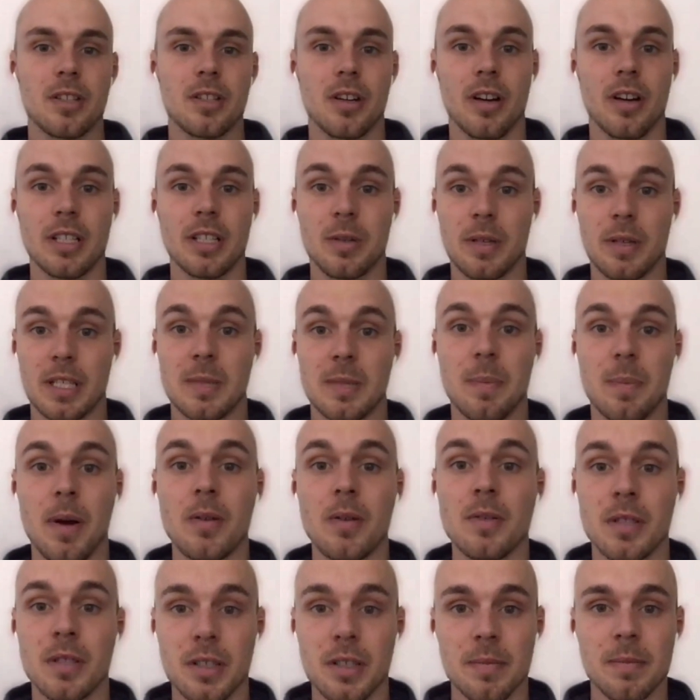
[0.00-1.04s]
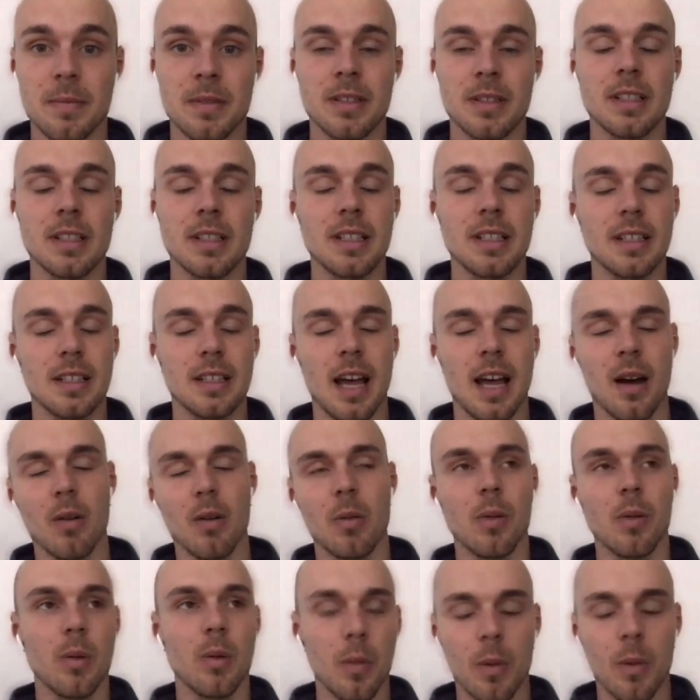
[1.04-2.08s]
trying to expose them.
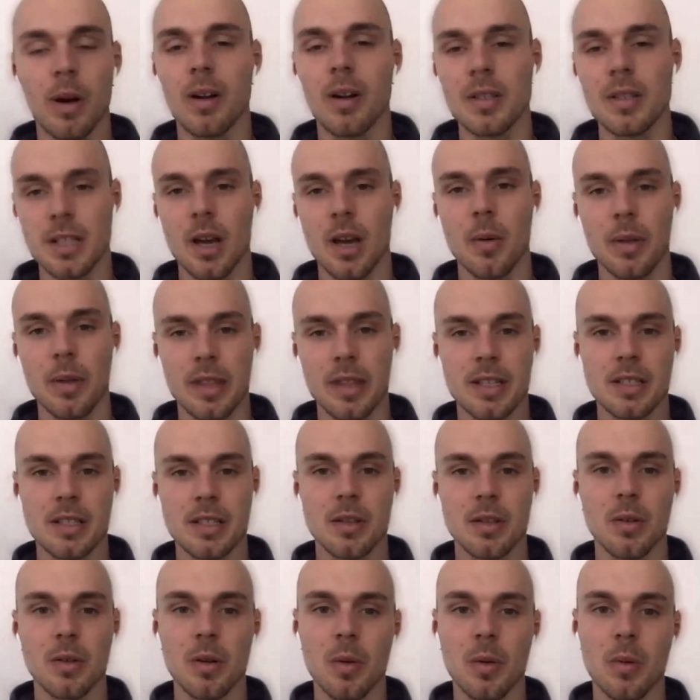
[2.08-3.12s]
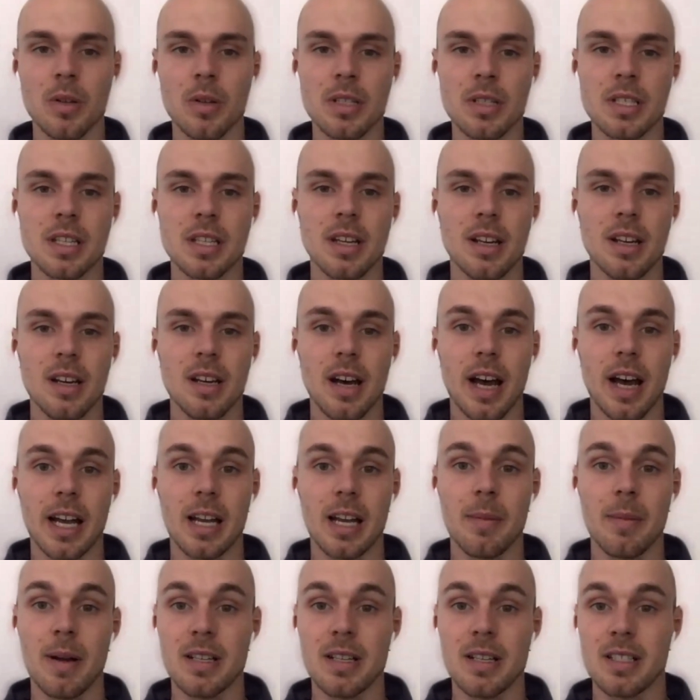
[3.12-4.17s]
Now, where I was going with this thought was, I
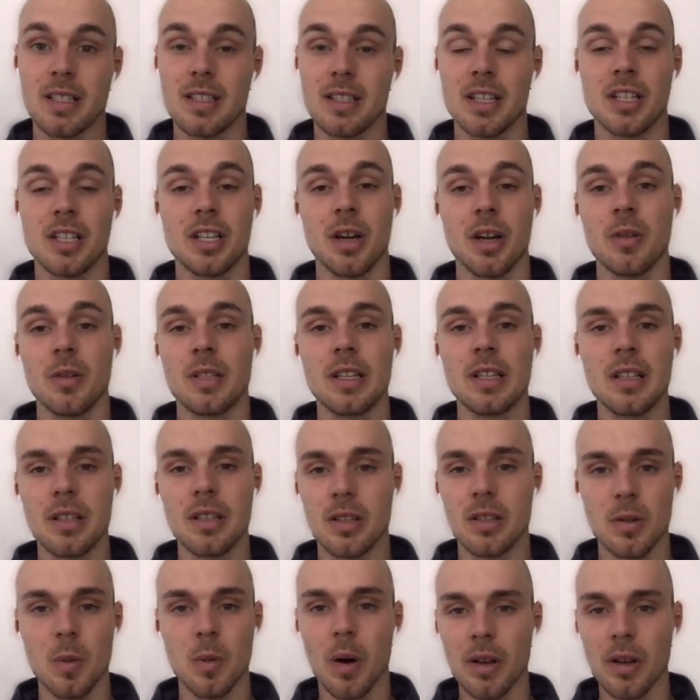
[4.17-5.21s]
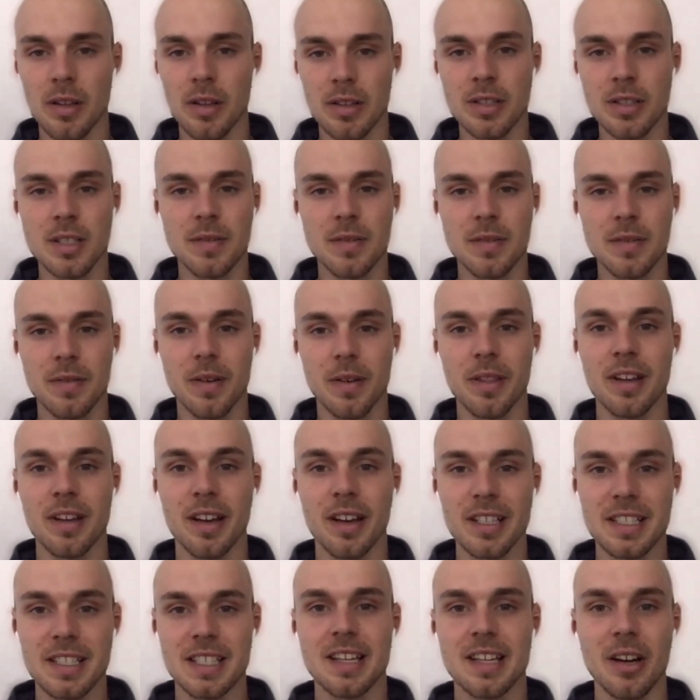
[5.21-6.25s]
can imagine this show didn't do wonders for the
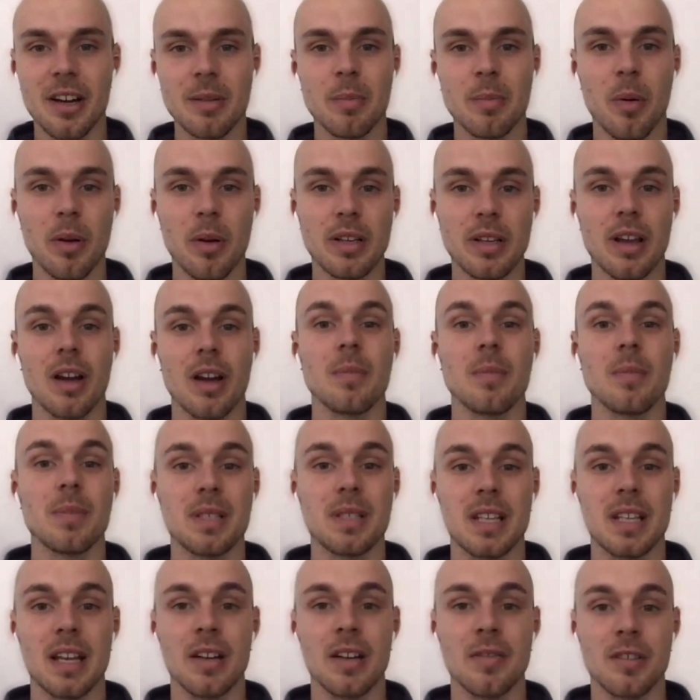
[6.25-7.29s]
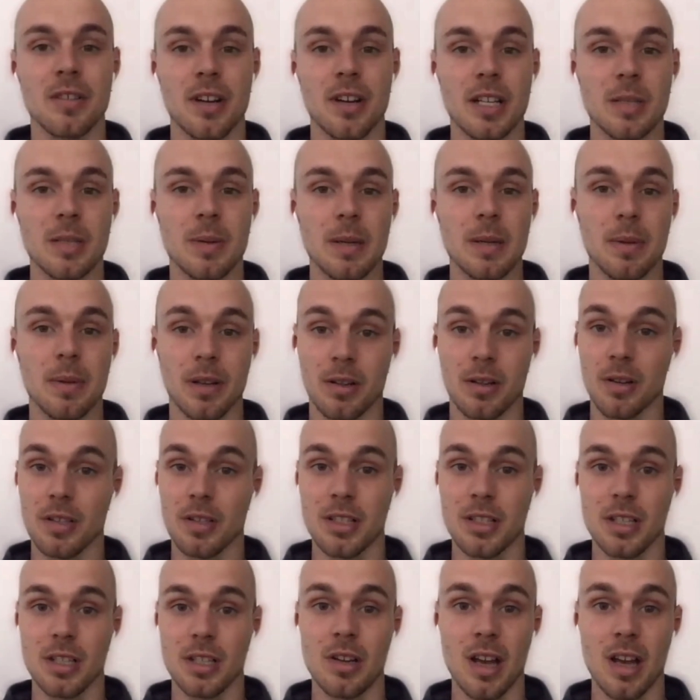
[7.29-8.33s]
99.9% of tradespeople
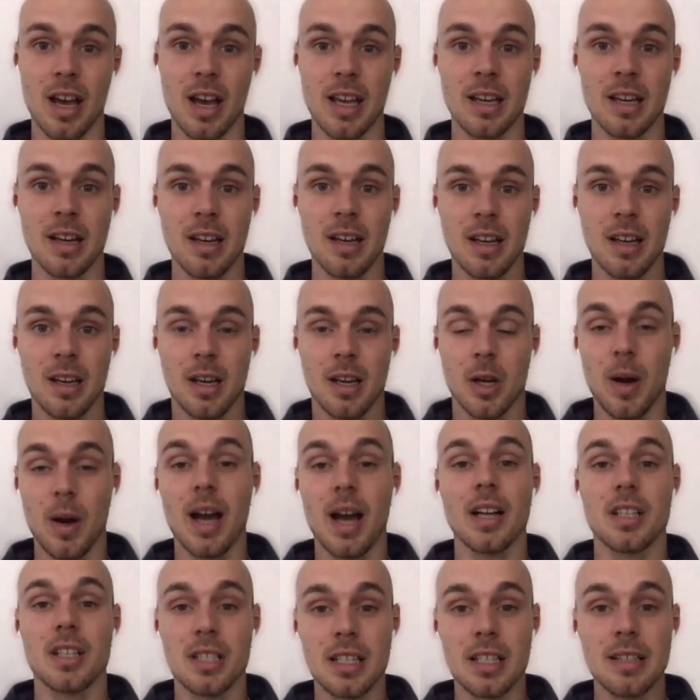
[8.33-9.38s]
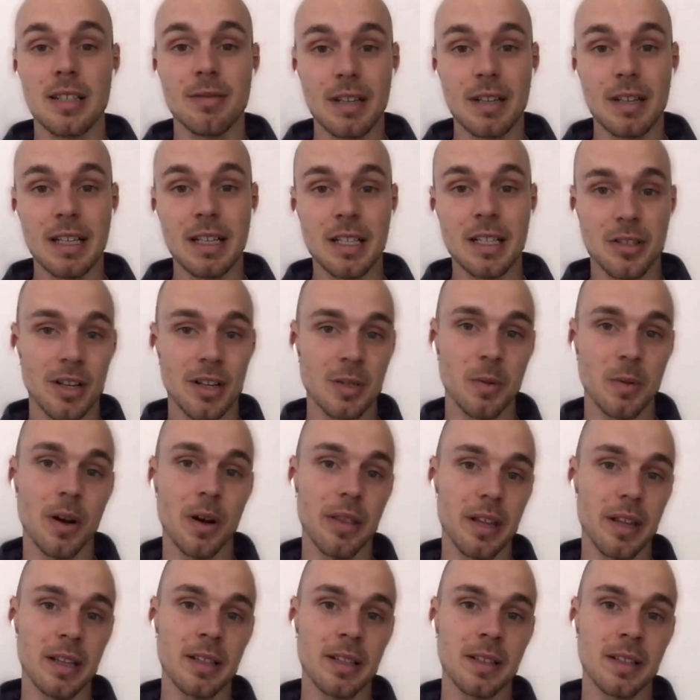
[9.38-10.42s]
across the UK who are actually really
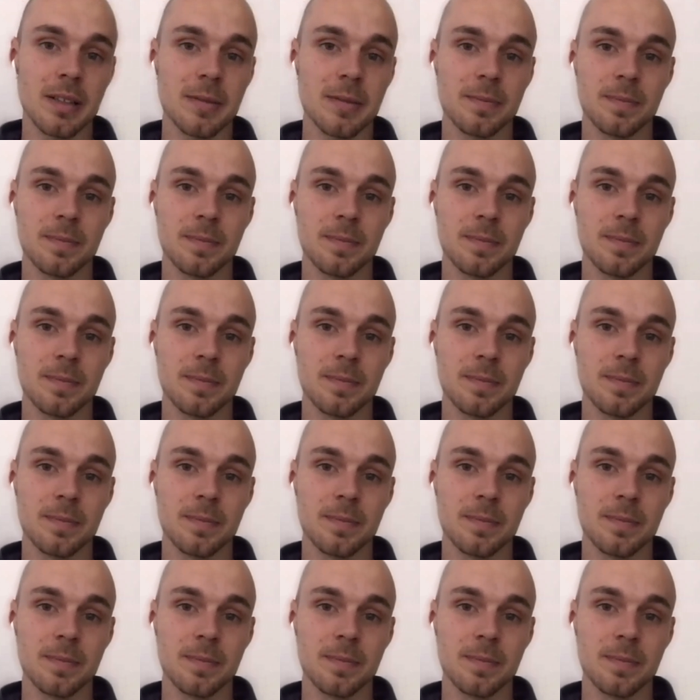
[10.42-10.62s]
trustworthy.